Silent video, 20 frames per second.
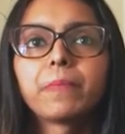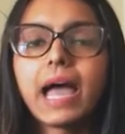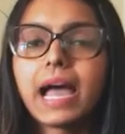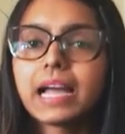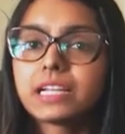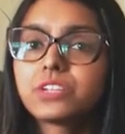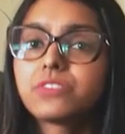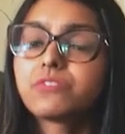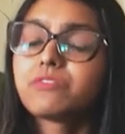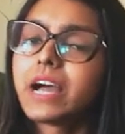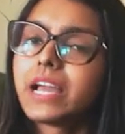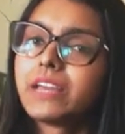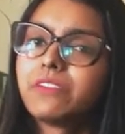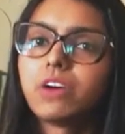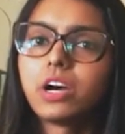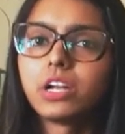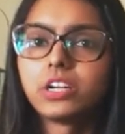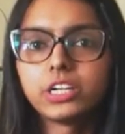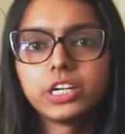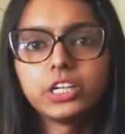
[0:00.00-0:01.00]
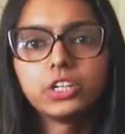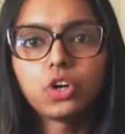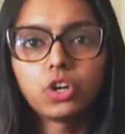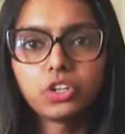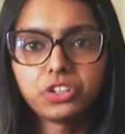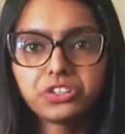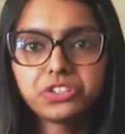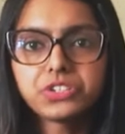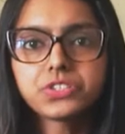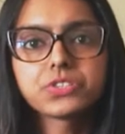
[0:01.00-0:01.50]
at
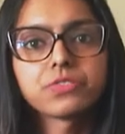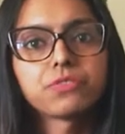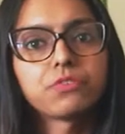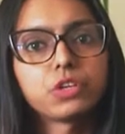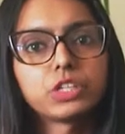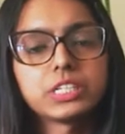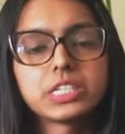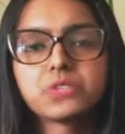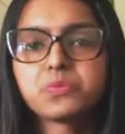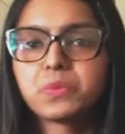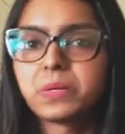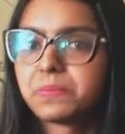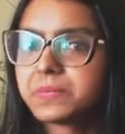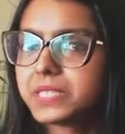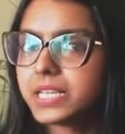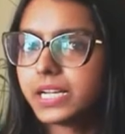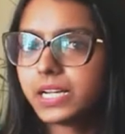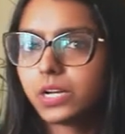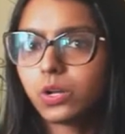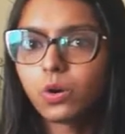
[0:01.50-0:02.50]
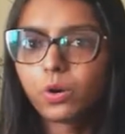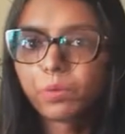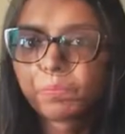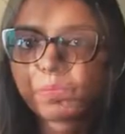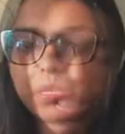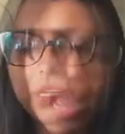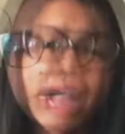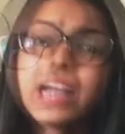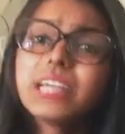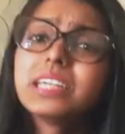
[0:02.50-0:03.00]
$500 for this website copy.
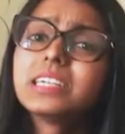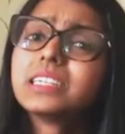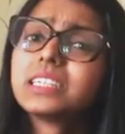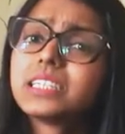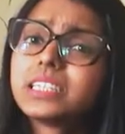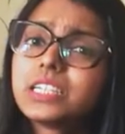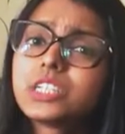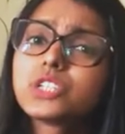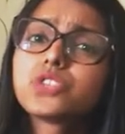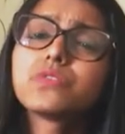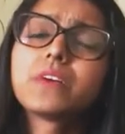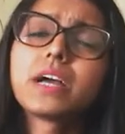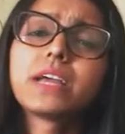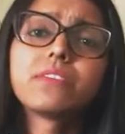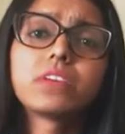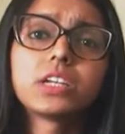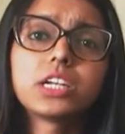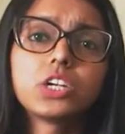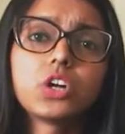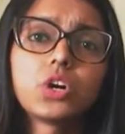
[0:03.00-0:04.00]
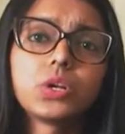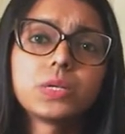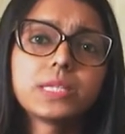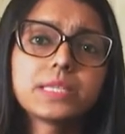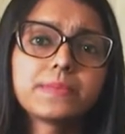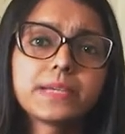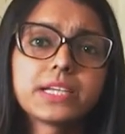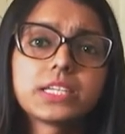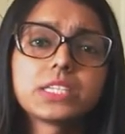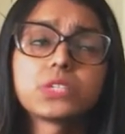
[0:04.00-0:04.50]
I agreed to
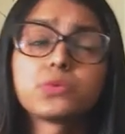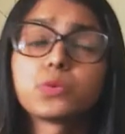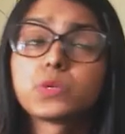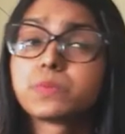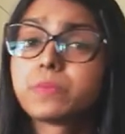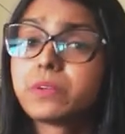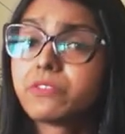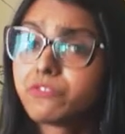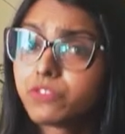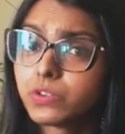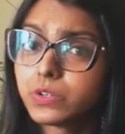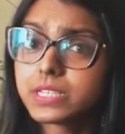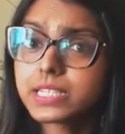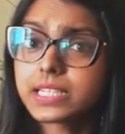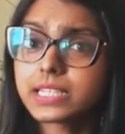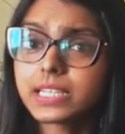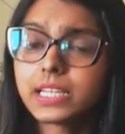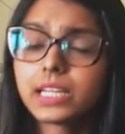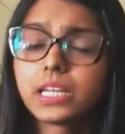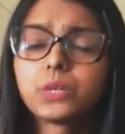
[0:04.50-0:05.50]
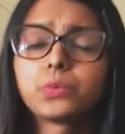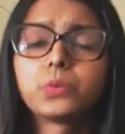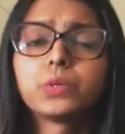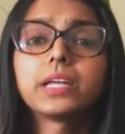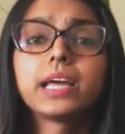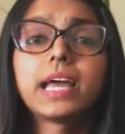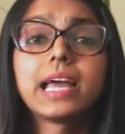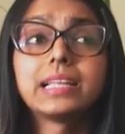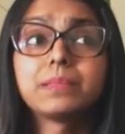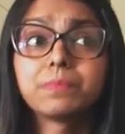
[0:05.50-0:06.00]
$500 because it was my first gig. It
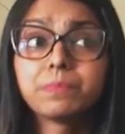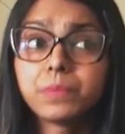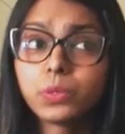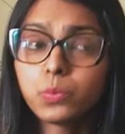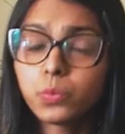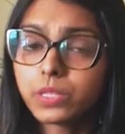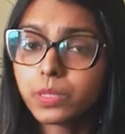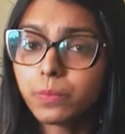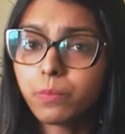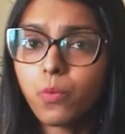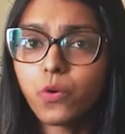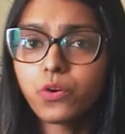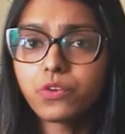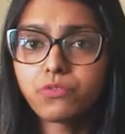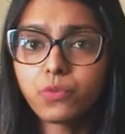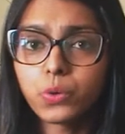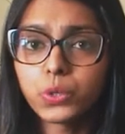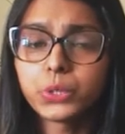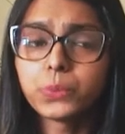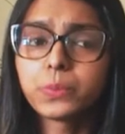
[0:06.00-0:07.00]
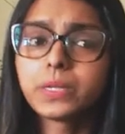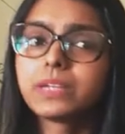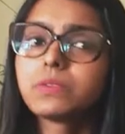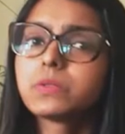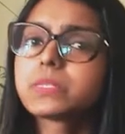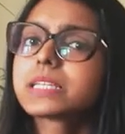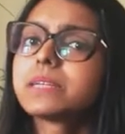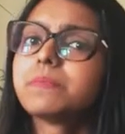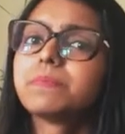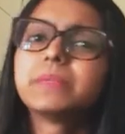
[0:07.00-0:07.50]
would help me with a portfolio, and I
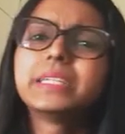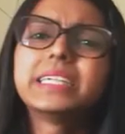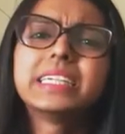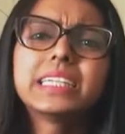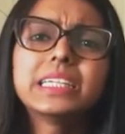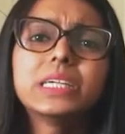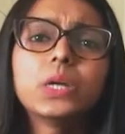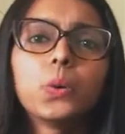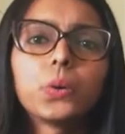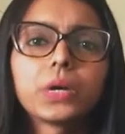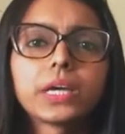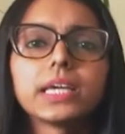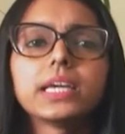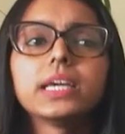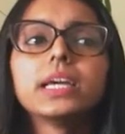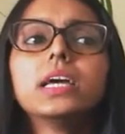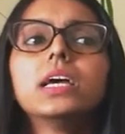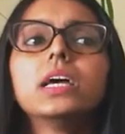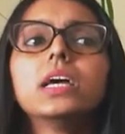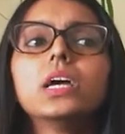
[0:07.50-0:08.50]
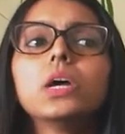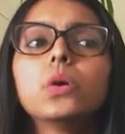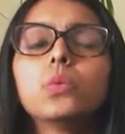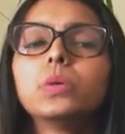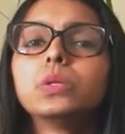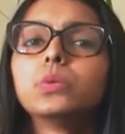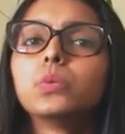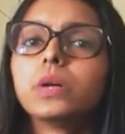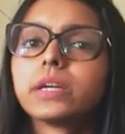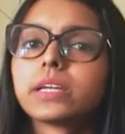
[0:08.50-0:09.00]
was completely okay
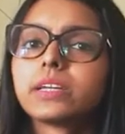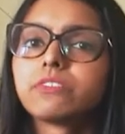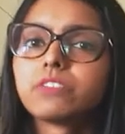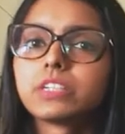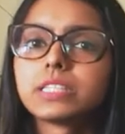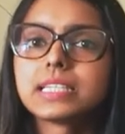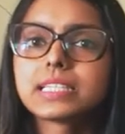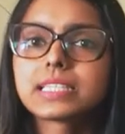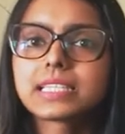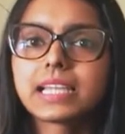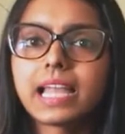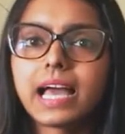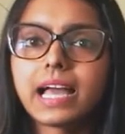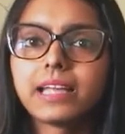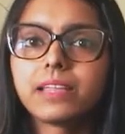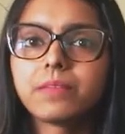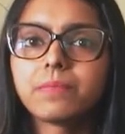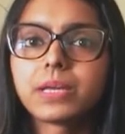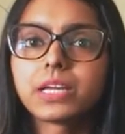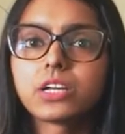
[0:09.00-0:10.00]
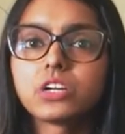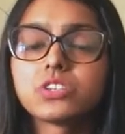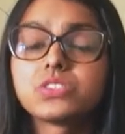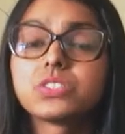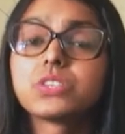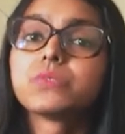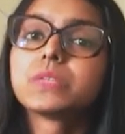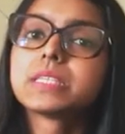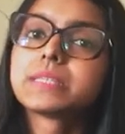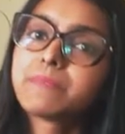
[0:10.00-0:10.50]
with working for this client because
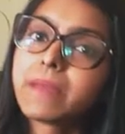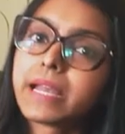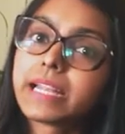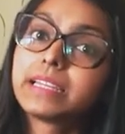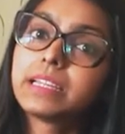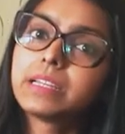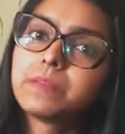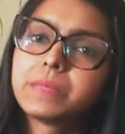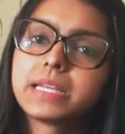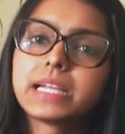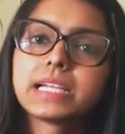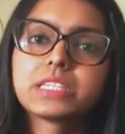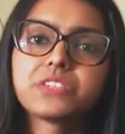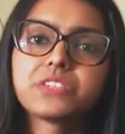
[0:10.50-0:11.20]
they respected me